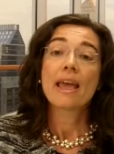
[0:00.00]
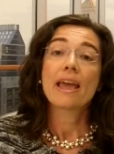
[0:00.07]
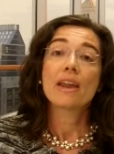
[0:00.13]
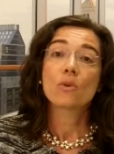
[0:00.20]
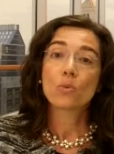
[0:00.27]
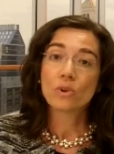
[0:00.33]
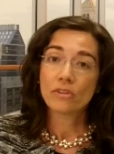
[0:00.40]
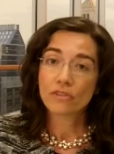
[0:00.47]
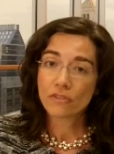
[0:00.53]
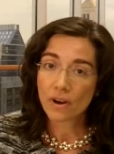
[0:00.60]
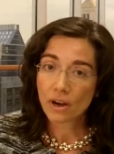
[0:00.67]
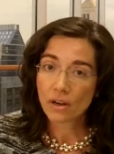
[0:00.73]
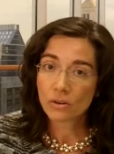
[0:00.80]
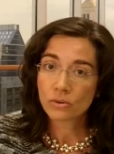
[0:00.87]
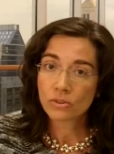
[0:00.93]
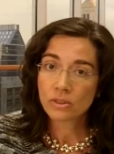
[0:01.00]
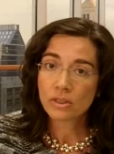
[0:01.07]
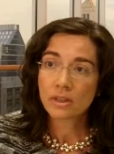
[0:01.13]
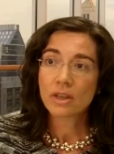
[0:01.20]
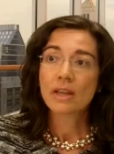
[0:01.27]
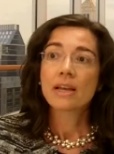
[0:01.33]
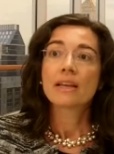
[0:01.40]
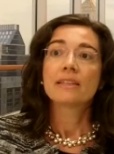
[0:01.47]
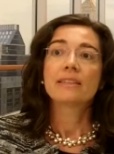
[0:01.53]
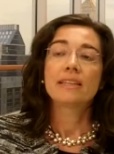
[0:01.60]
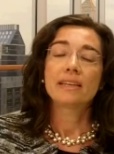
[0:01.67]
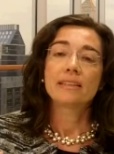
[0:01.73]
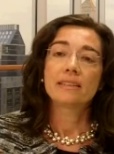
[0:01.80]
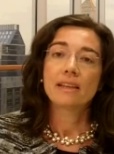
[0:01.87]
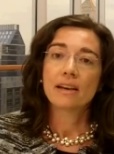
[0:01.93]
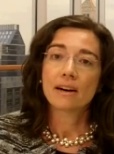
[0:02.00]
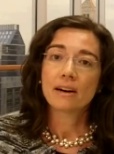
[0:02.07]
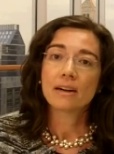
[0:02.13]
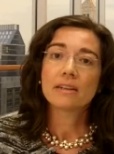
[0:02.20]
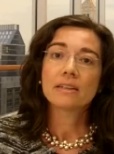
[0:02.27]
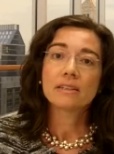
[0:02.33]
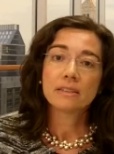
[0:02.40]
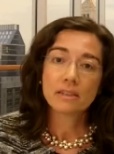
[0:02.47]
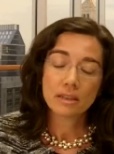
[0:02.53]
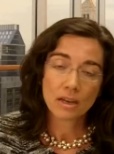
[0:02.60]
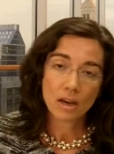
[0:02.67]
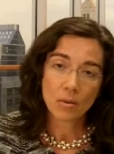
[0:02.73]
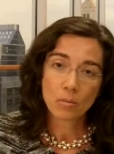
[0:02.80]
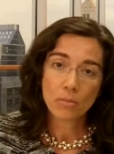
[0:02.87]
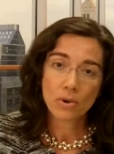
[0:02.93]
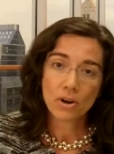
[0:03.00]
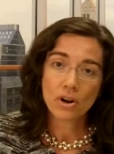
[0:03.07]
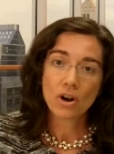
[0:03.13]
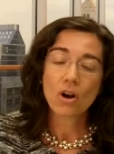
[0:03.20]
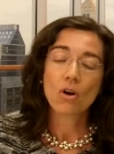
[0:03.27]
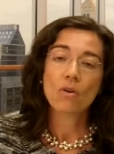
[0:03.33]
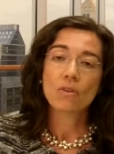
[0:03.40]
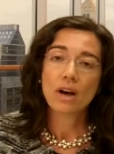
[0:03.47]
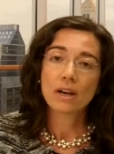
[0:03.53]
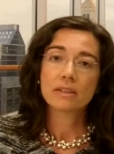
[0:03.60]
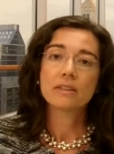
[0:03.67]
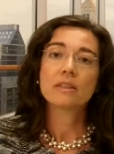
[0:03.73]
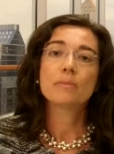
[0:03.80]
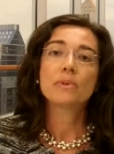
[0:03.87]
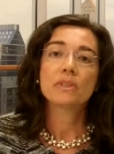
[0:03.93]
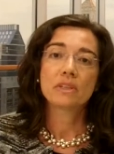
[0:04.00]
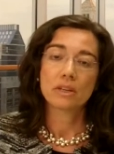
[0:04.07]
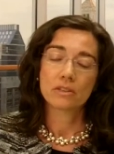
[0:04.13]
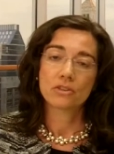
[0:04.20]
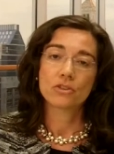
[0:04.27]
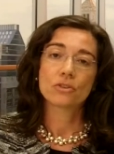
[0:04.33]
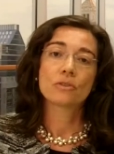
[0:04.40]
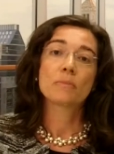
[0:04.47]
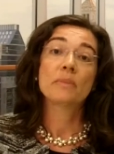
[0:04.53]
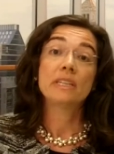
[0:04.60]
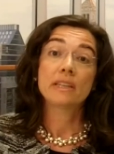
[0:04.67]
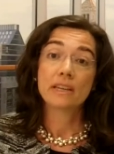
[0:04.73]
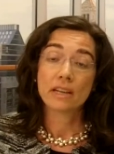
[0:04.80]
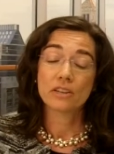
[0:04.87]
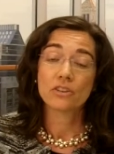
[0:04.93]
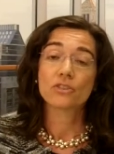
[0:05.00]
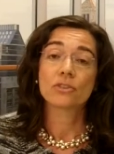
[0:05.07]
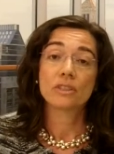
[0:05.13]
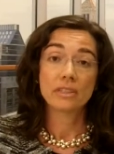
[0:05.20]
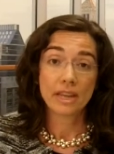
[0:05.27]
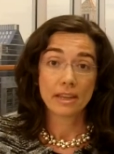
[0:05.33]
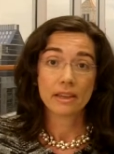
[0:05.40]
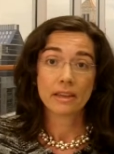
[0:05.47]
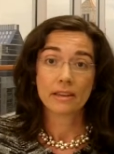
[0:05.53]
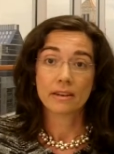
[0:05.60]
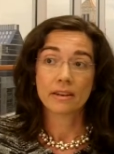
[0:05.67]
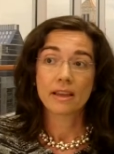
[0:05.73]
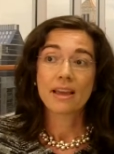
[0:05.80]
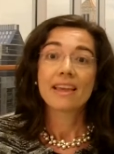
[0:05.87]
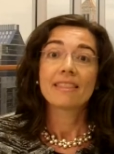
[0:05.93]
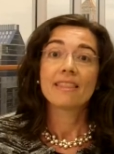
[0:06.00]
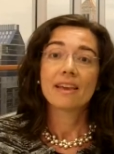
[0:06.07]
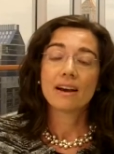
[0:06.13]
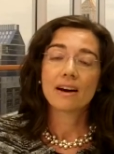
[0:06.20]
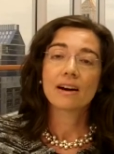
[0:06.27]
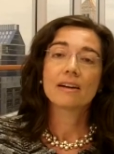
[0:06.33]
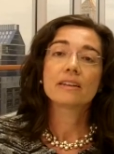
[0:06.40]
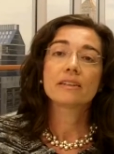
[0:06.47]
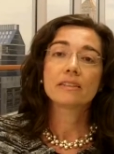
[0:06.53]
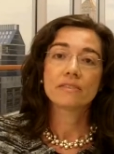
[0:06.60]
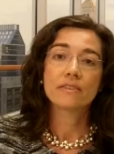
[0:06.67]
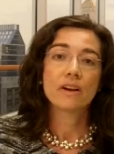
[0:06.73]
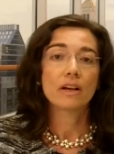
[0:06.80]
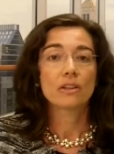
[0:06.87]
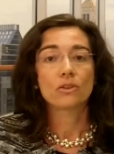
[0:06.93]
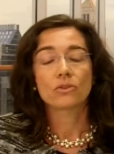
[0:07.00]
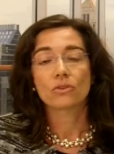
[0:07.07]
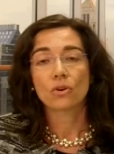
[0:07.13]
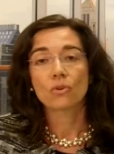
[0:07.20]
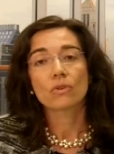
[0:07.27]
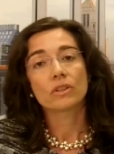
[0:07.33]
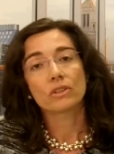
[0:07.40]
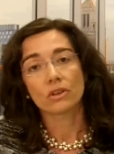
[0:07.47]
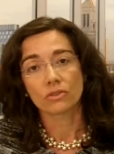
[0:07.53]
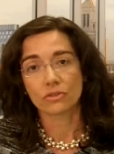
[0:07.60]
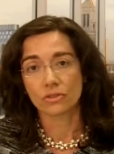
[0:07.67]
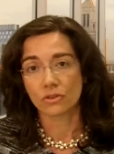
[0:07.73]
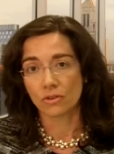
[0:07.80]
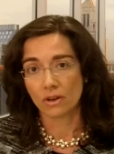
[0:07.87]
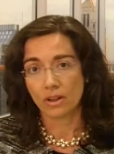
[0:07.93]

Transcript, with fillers: And we found that the higher the number of antihypertension medication taken, the higher the values of aldosterone